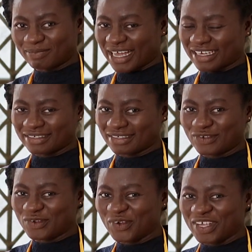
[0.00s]
but you
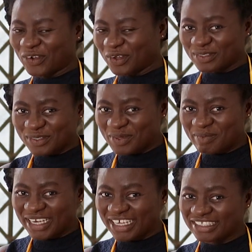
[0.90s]
know, in
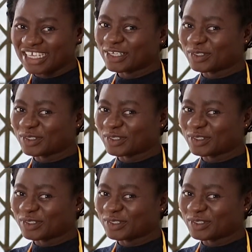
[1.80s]
consuming it,